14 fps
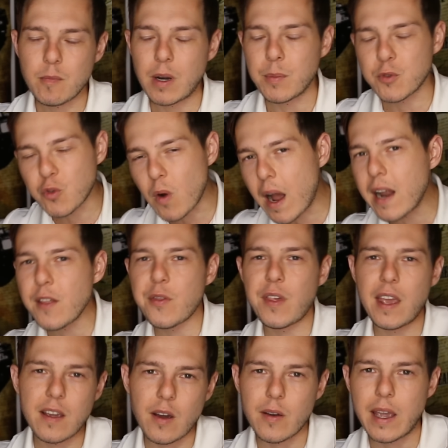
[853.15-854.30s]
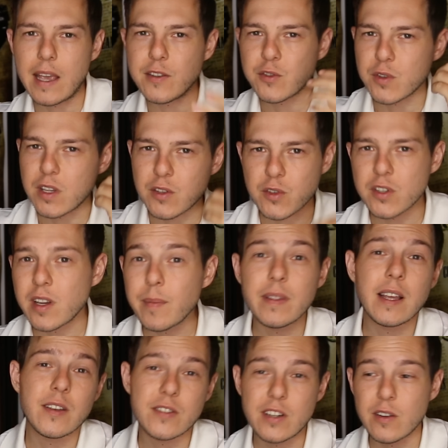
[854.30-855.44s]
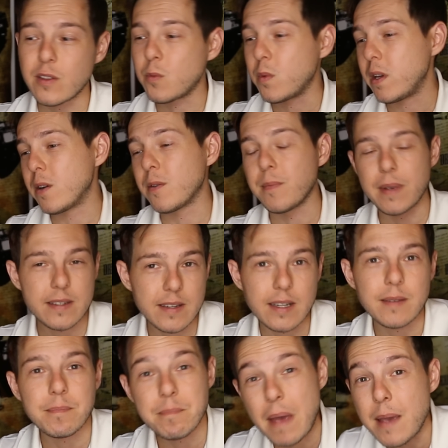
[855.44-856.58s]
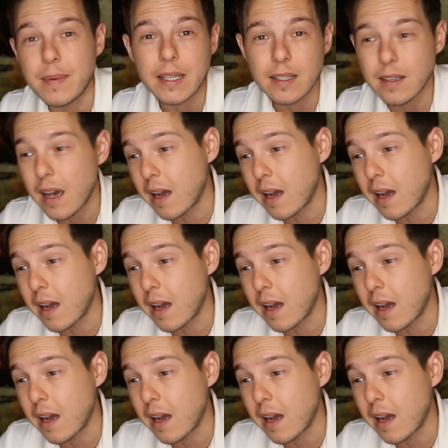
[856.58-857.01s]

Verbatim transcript: But I'm trying to think, okay, is there, is there something else here that we are missing? Maybe.